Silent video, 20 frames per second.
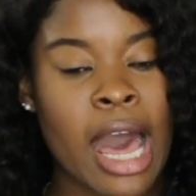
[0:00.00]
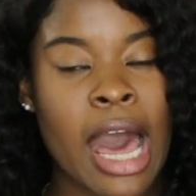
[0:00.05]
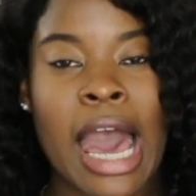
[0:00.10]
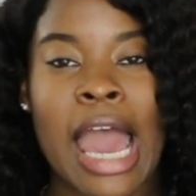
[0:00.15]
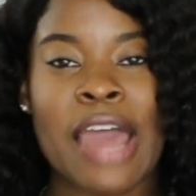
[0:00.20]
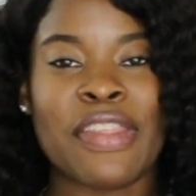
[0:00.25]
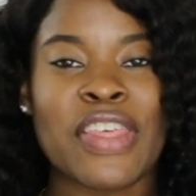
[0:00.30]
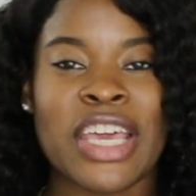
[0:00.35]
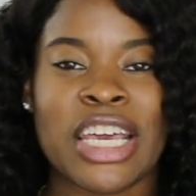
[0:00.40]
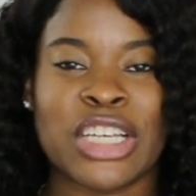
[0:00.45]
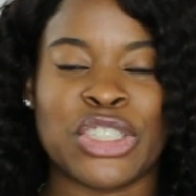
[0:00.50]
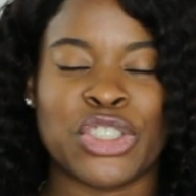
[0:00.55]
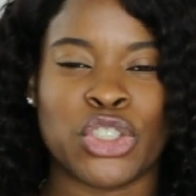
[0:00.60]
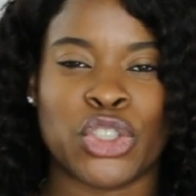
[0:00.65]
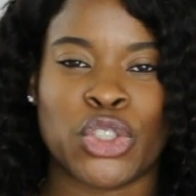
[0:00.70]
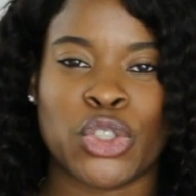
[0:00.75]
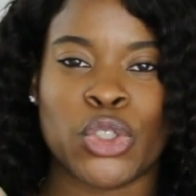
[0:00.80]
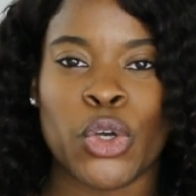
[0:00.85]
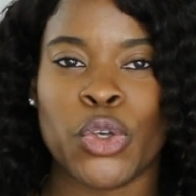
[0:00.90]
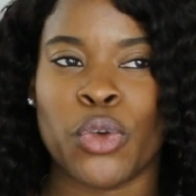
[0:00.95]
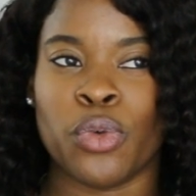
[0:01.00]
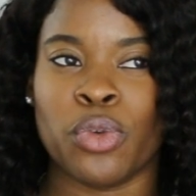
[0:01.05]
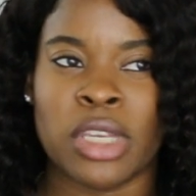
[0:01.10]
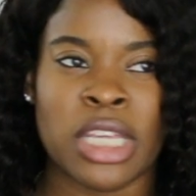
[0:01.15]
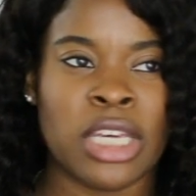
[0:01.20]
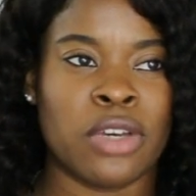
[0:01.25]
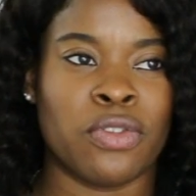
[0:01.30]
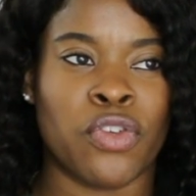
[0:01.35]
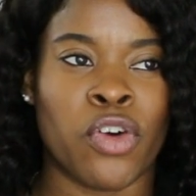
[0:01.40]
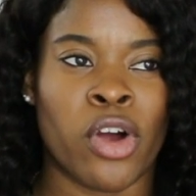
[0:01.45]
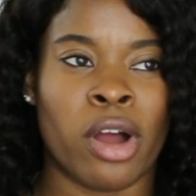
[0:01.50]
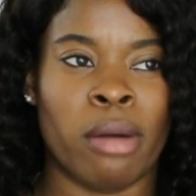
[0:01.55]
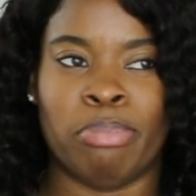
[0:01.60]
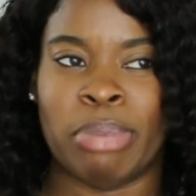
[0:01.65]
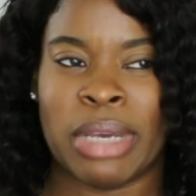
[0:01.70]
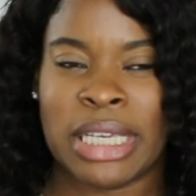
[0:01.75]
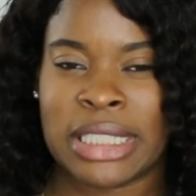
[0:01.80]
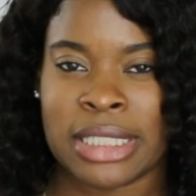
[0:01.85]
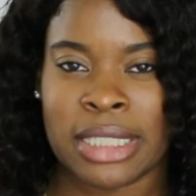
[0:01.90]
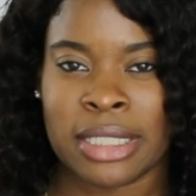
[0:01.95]
I think it's just so unique for a
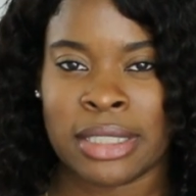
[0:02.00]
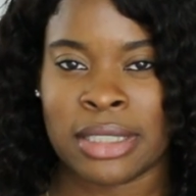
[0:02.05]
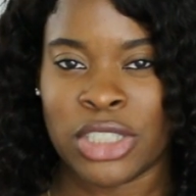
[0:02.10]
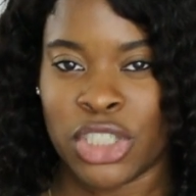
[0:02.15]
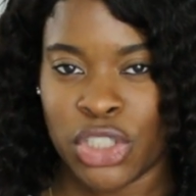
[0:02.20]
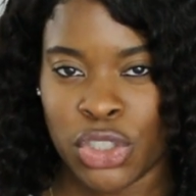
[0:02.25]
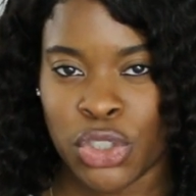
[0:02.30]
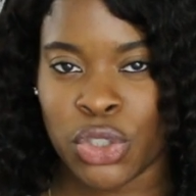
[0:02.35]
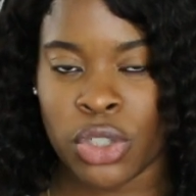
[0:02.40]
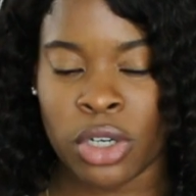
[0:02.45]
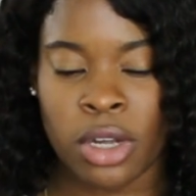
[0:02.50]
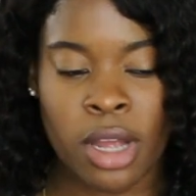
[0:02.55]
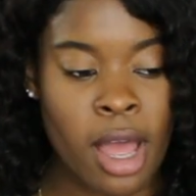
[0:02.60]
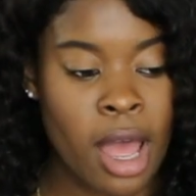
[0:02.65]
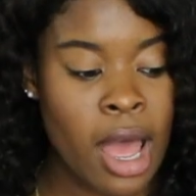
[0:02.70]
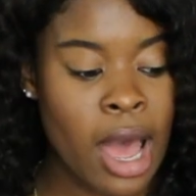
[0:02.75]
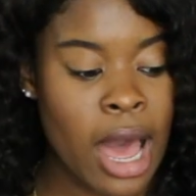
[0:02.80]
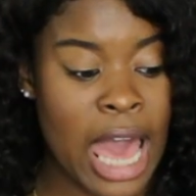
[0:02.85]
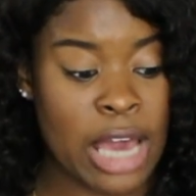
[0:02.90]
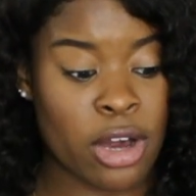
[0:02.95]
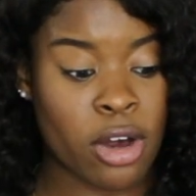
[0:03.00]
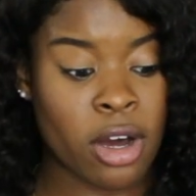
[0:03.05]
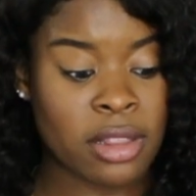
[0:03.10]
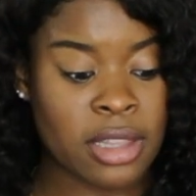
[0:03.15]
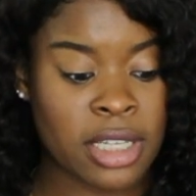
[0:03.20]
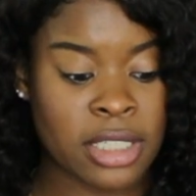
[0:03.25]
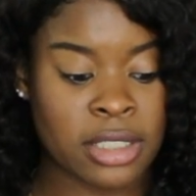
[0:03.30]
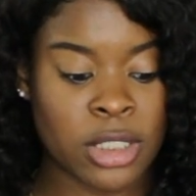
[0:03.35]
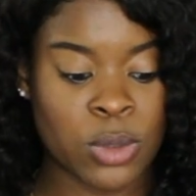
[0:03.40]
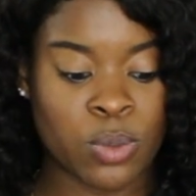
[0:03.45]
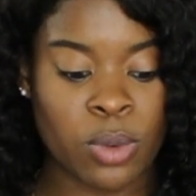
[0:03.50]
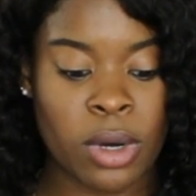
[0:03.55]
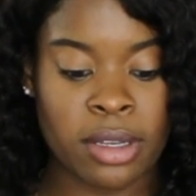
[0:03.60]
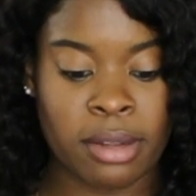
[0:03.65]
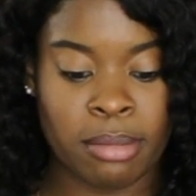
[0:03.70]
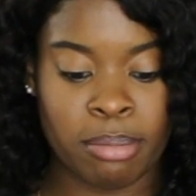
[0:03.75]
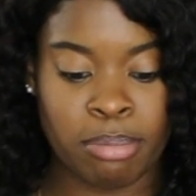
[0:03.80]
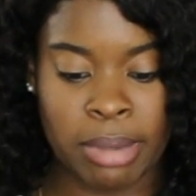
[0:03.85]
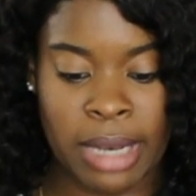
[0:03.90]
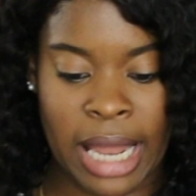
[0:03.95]
basic t-shirt I got this as well
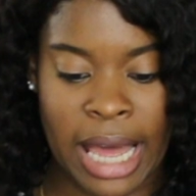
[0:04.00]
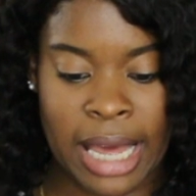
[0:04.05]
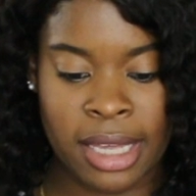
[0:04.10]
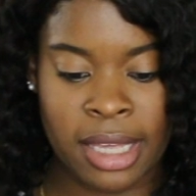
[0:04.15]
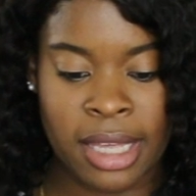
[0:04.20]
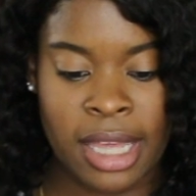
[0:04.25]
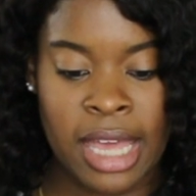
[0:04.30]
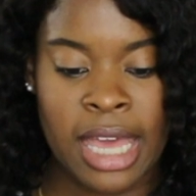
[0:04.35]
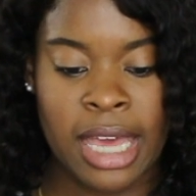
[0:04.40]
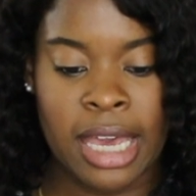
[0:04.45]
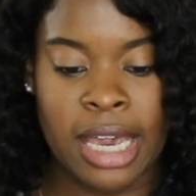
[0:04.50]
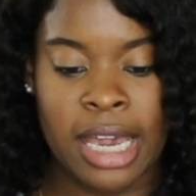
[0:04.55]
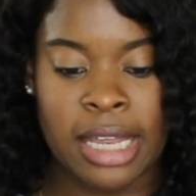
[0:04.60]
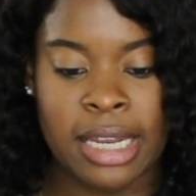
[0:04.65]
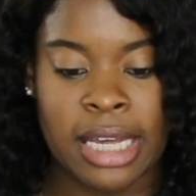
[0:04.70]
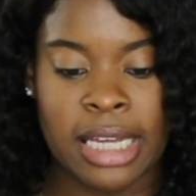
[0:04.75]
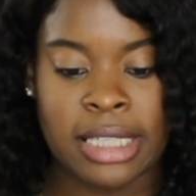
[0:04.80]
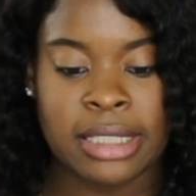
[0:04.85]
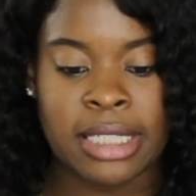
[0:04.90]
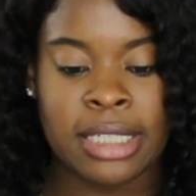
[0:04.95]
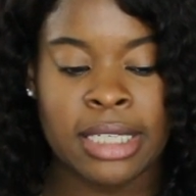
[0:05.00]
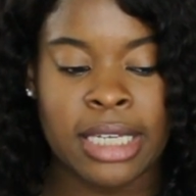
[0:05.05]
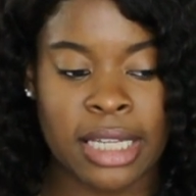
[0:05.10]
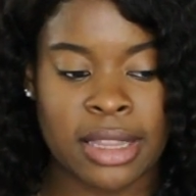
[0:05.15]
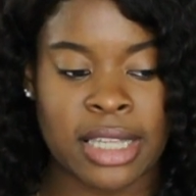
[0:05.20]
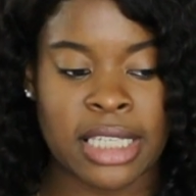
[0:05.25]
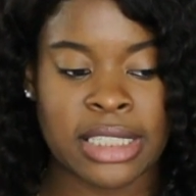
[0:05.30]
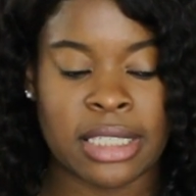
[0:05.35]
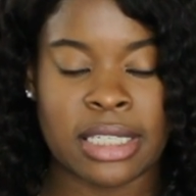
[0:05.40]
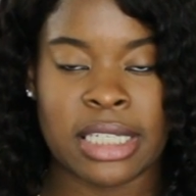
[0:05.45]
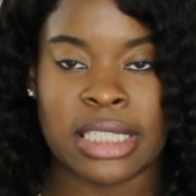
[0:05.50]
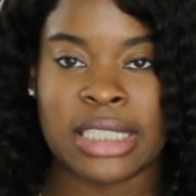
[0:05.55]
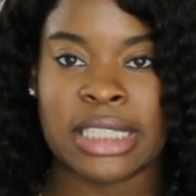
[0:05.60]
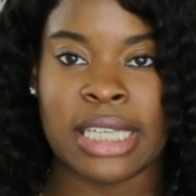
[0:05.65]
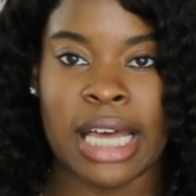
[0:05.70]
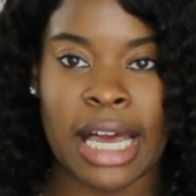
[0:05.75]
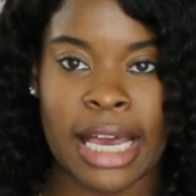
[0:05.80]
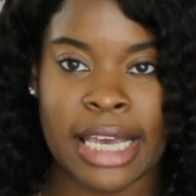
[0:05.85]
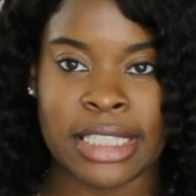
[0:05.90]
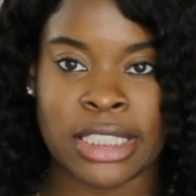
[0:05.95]
in black and I did get this in a
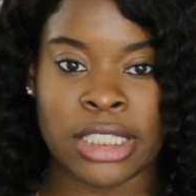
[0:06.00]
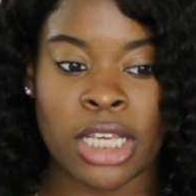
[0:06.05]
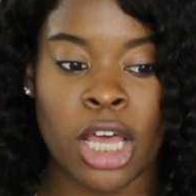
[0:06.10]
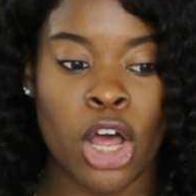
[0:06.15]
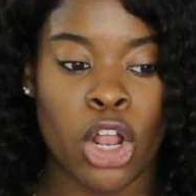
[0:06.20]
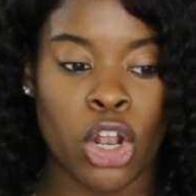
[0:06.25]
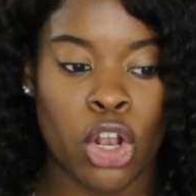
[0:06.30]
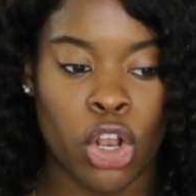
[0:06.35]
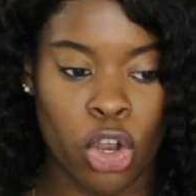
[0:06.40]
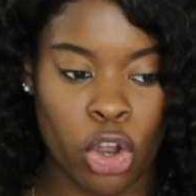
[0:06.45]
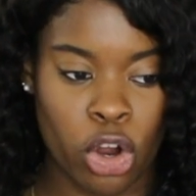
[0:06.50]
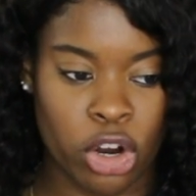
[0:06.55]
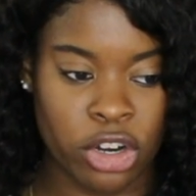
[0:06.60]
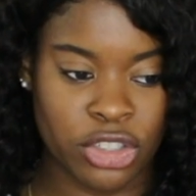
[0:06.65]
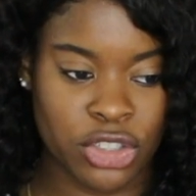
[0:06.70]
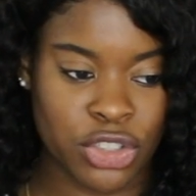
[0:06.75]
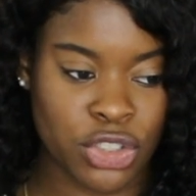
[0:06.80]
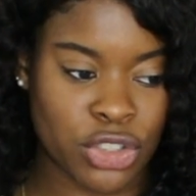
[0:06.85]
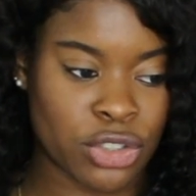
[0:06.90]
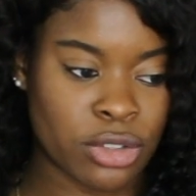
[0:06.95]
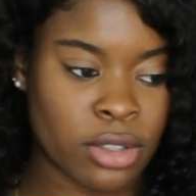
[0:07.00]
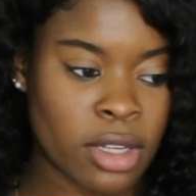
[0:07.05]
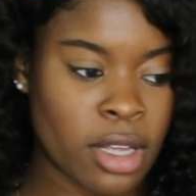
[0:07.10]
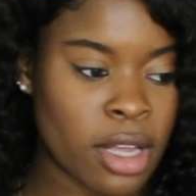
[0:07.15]
size large